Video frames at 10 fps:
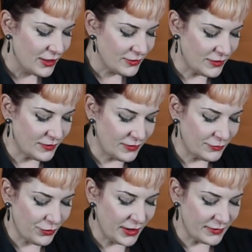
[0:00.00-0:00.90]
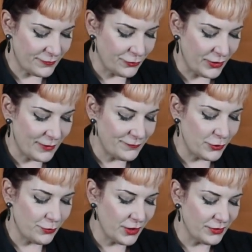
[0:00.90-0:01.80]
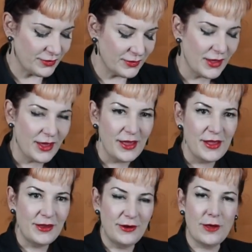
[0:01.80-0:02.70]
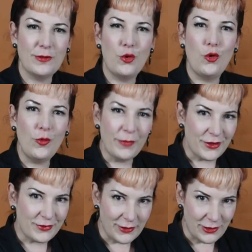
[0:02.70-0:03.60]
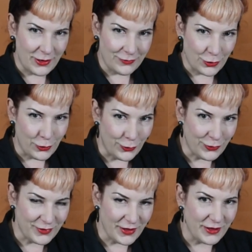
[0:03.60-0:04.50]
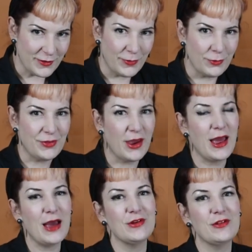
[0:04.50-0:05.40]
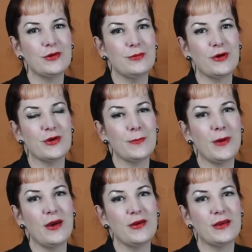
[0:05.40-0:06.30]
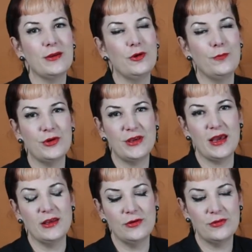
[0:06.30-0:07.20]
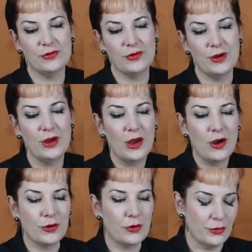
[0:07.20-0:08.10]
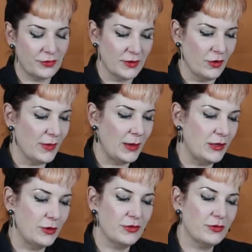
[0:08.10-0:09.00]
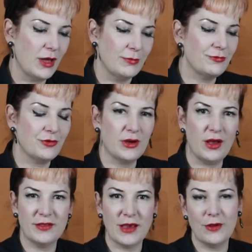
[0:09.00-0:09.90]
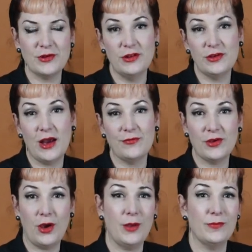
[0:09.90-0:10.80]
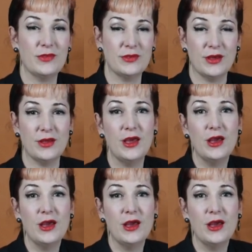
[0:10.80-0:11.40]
this is great for if you want, you know, almost the look of a corset, but without having to worry about your body getting used to a corset, or maybe you want to wear them for a night out and you don't have time to